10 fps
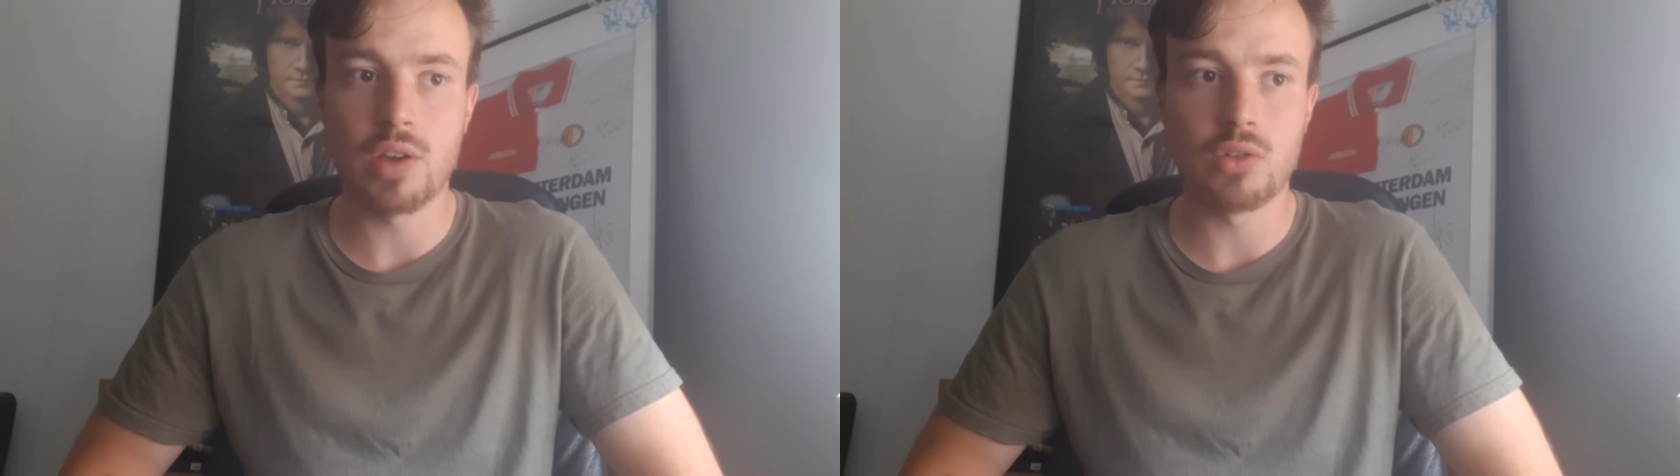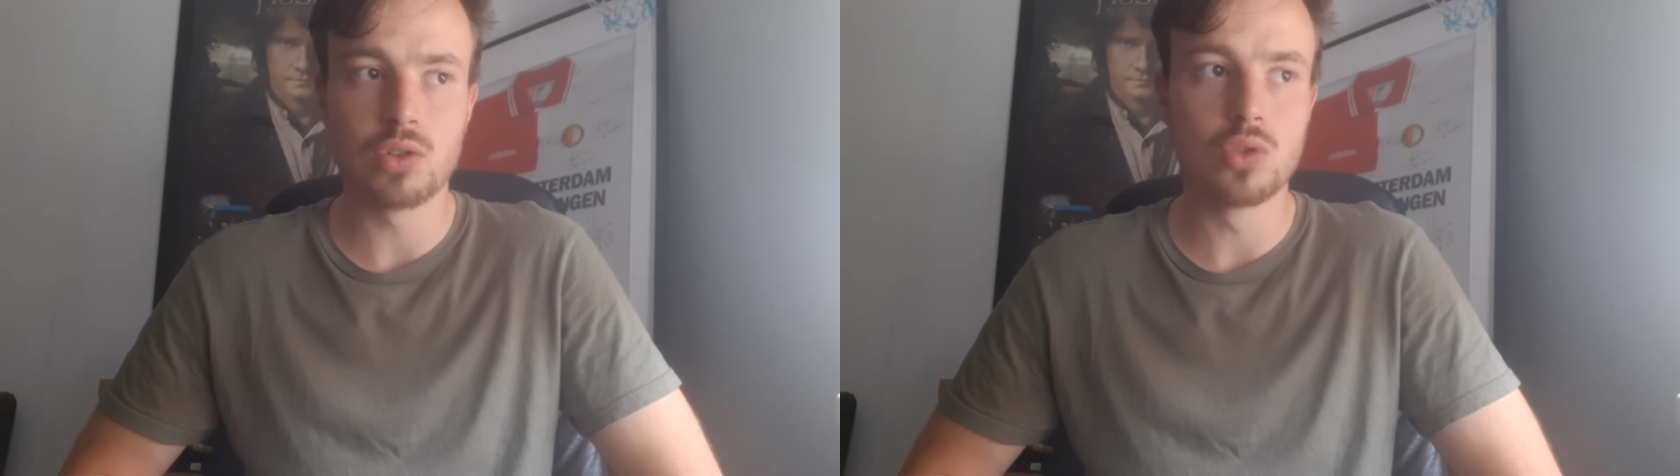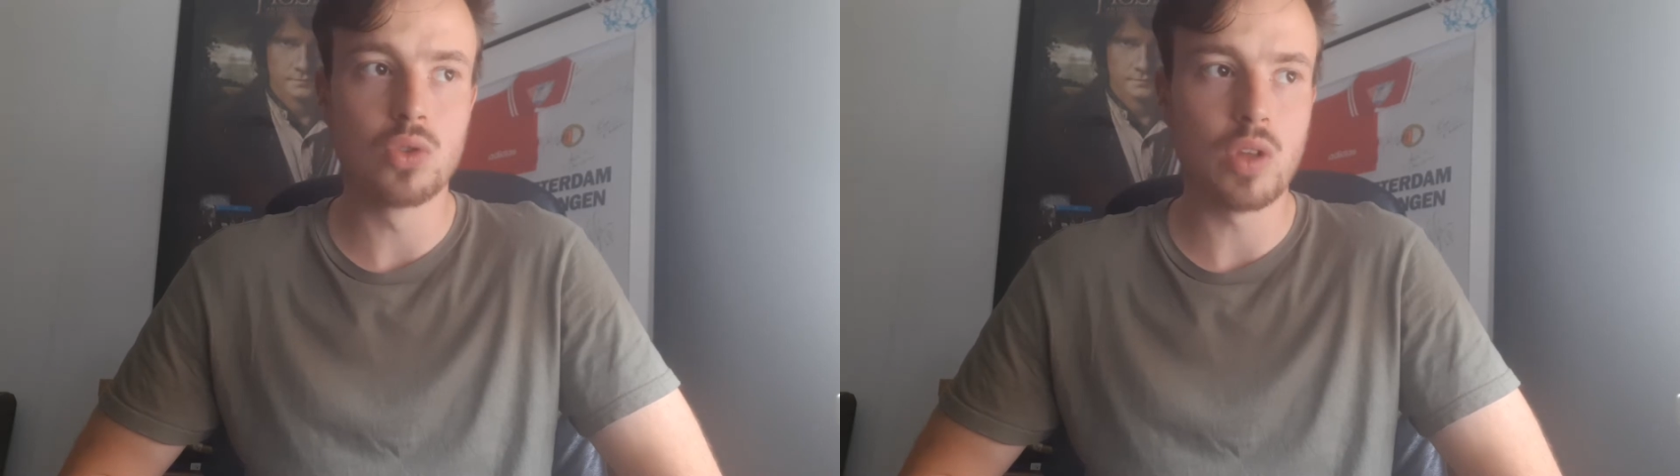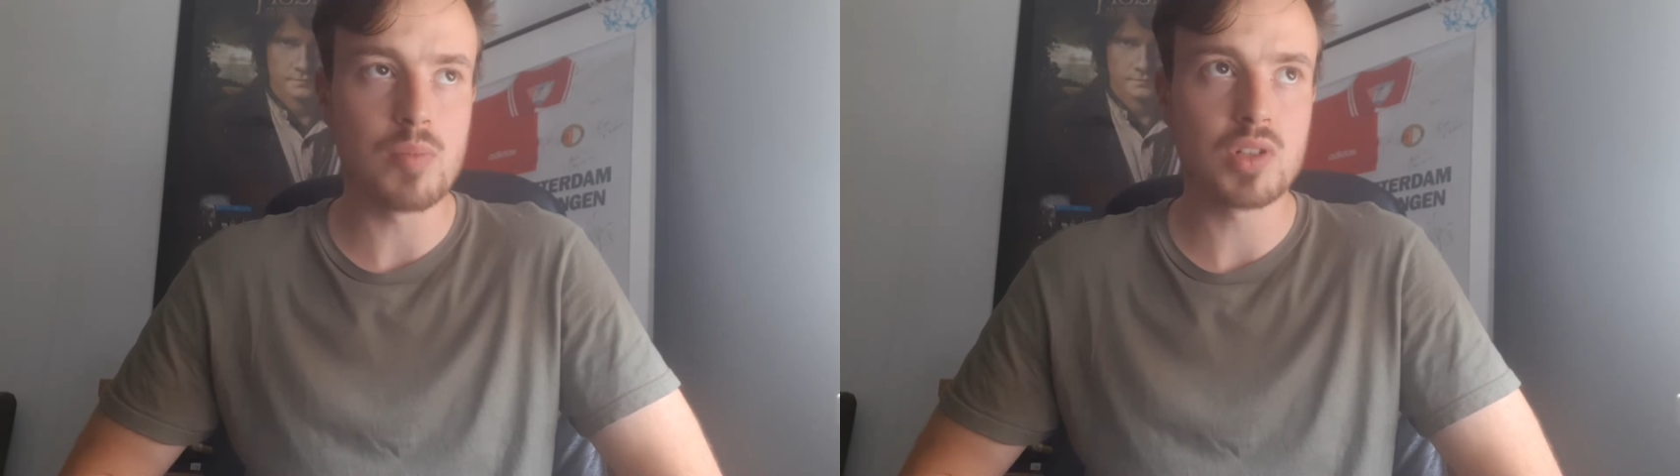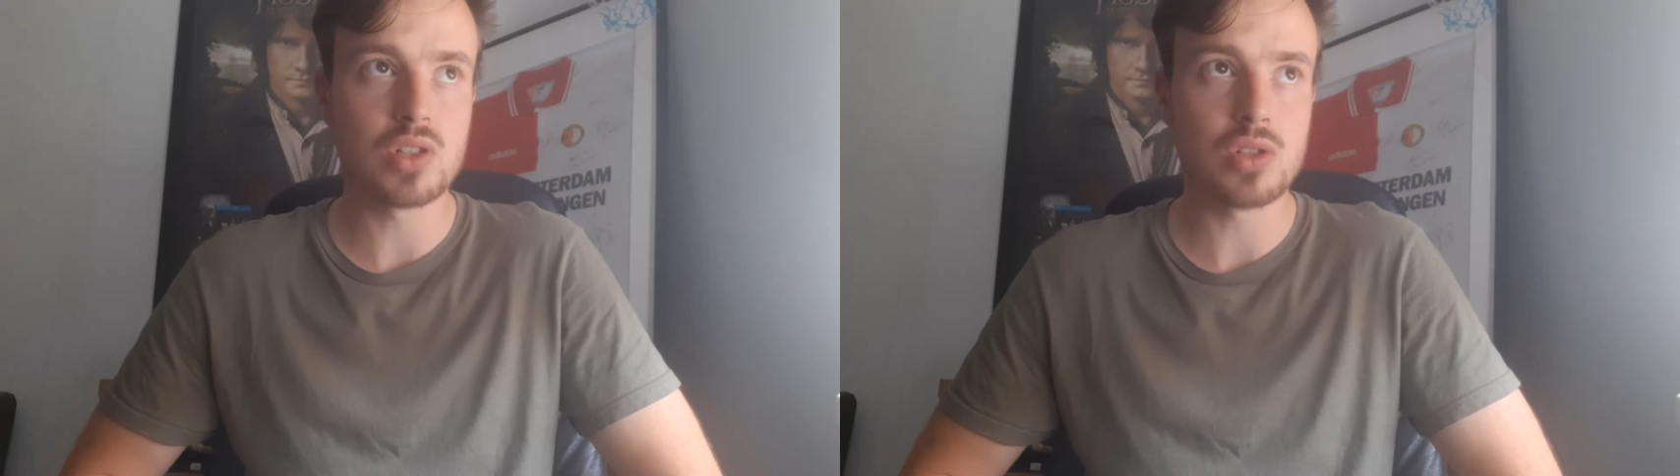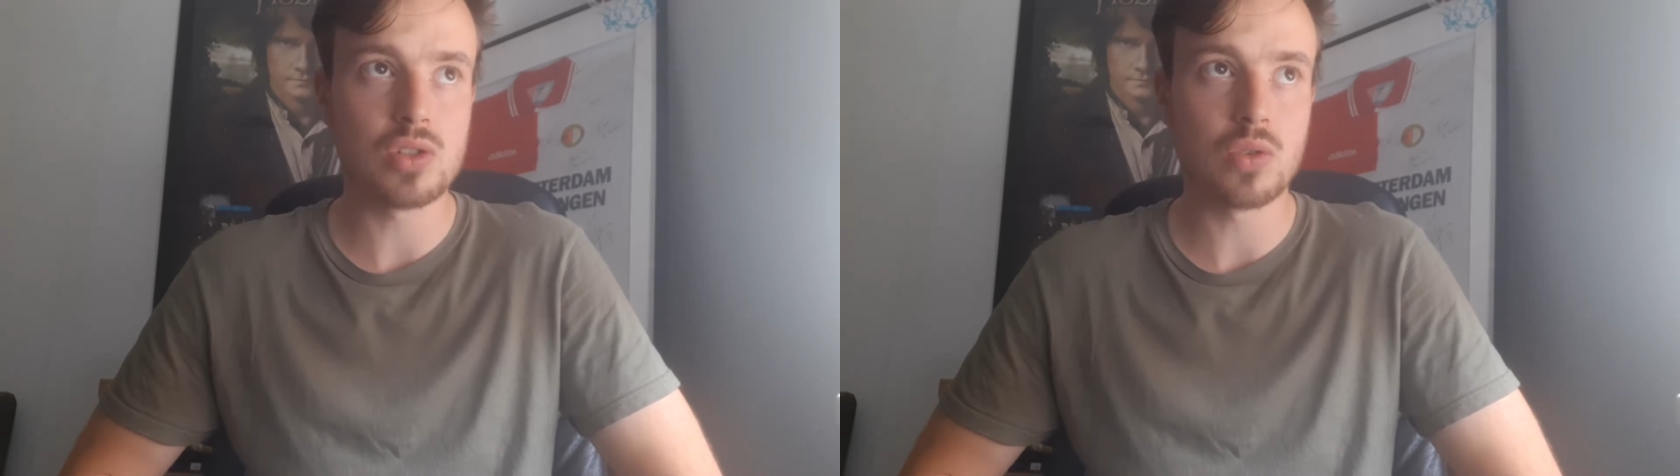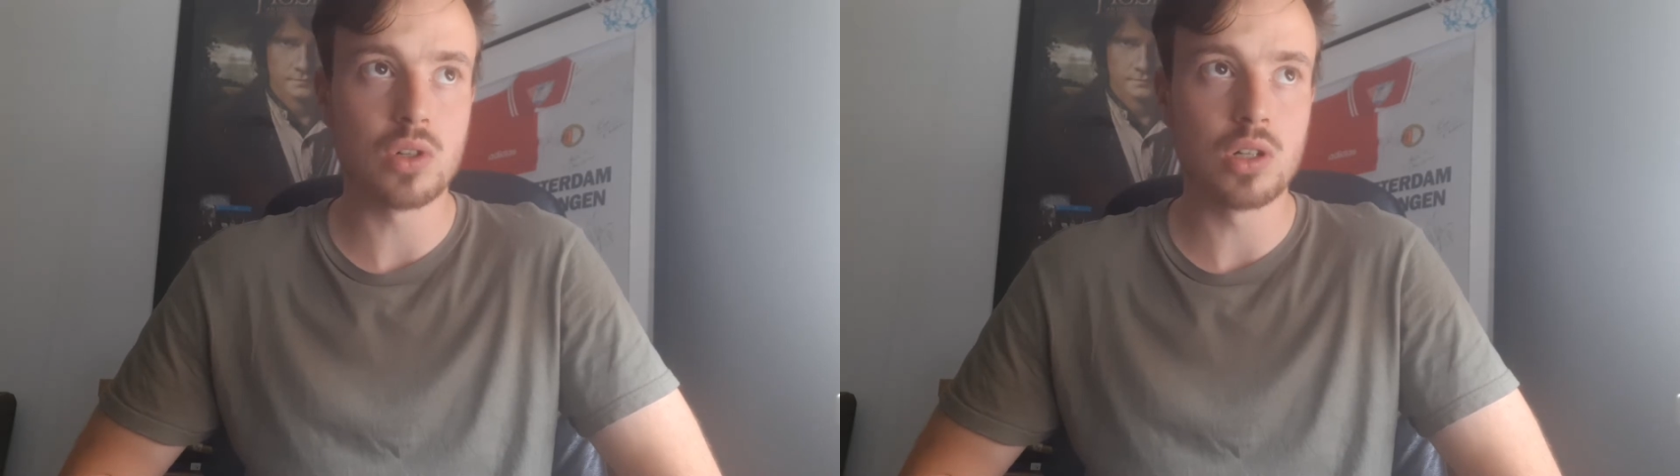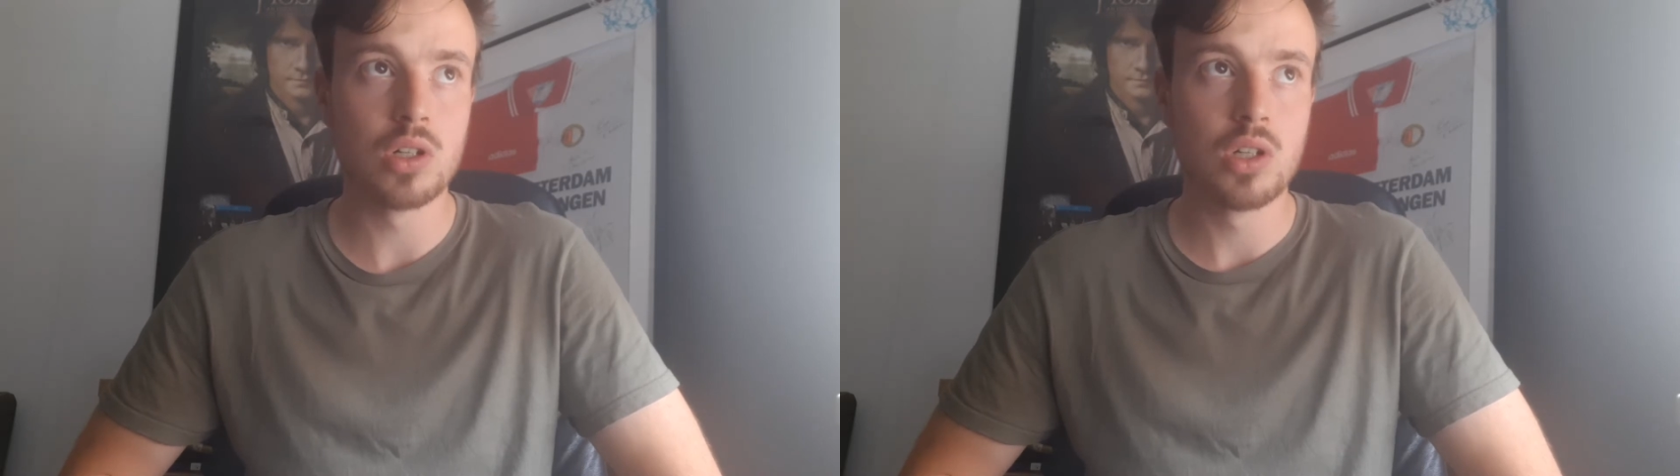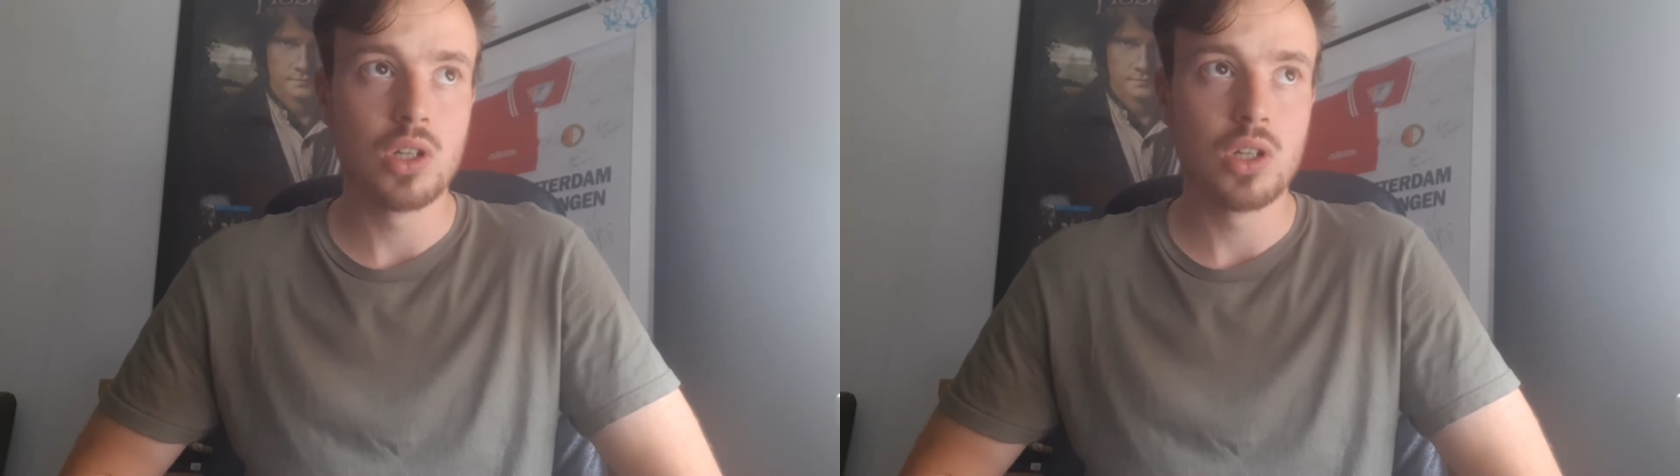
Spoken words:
on Google images or,